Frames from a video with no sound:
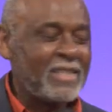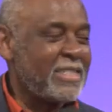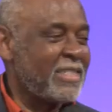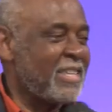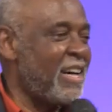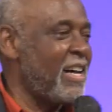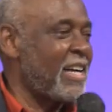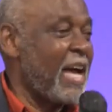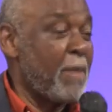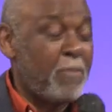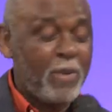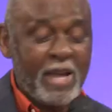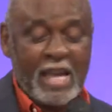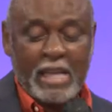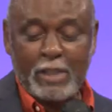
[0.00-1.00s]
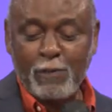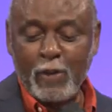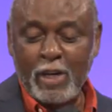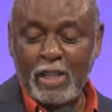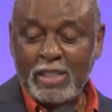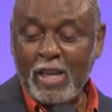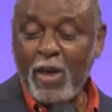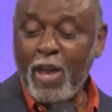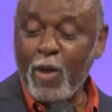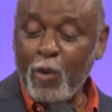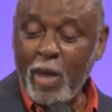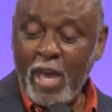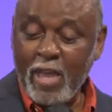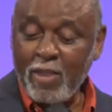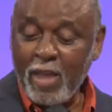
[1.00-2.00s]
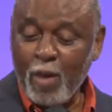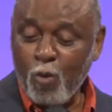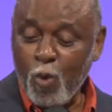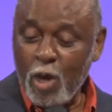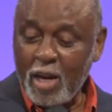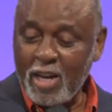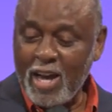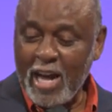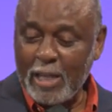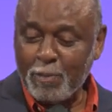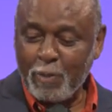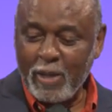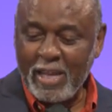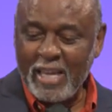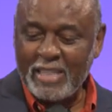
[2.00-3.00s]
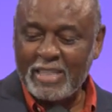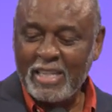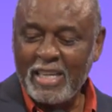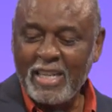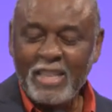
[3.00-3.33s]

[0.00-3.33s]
God got plans for us. And, and, and what are God's plans?